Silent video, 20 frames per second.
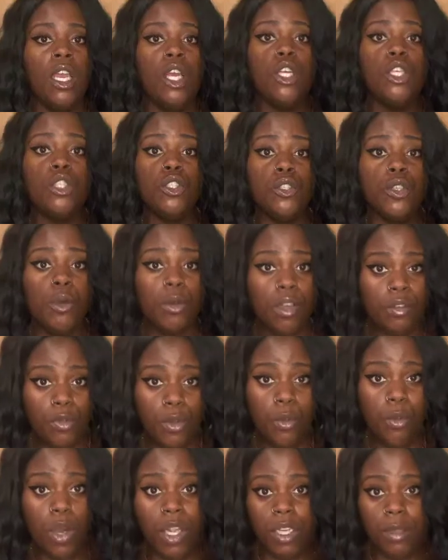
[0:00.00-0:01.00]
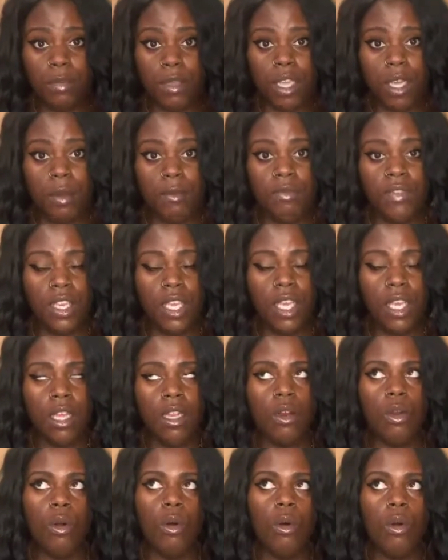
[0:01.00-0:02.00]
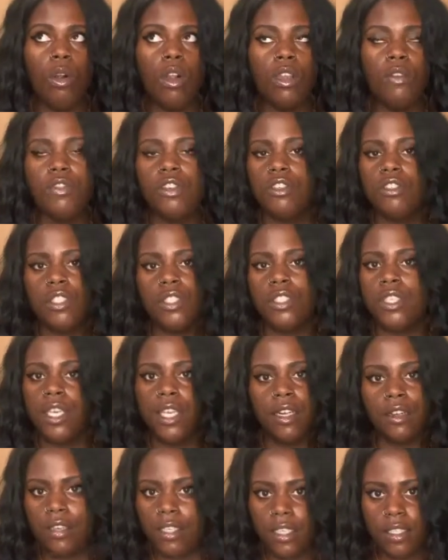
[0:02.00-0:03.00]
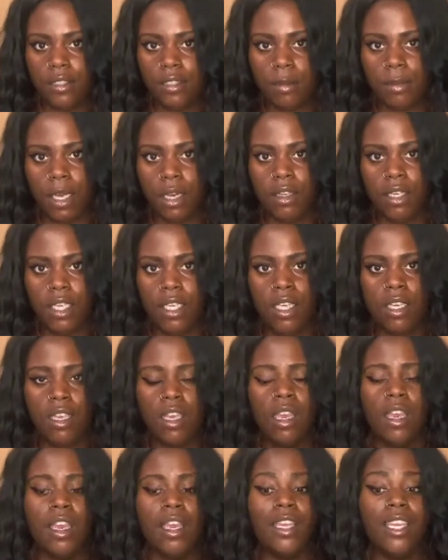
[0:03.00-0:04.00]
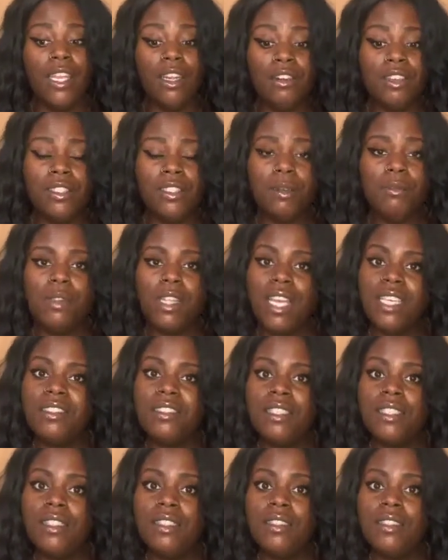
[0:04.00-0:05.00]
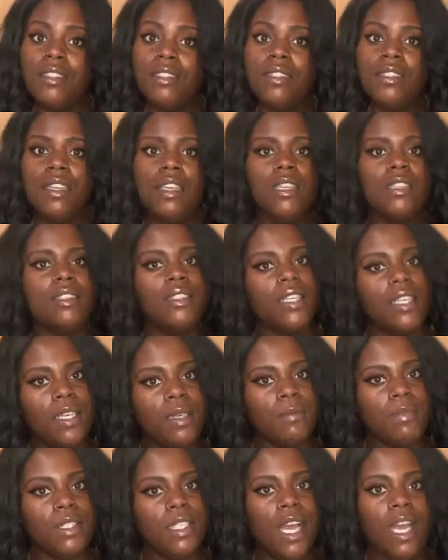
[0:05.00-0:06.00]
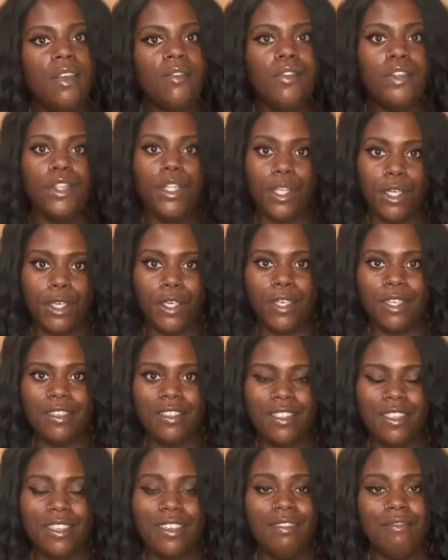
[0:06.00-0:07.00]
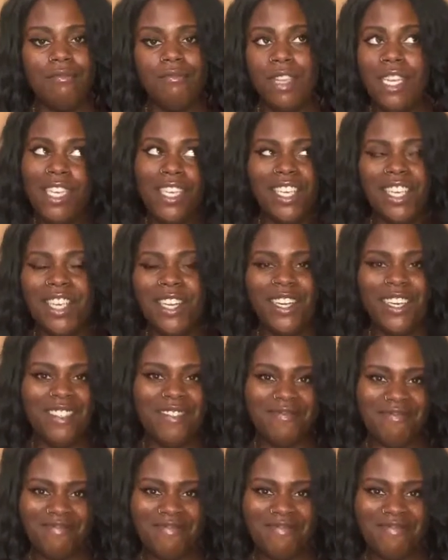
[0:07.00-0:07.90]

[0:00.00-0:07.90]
So if you want to become vegan, or if you're just curious about it, here are some lessons and tips I've learned in a year.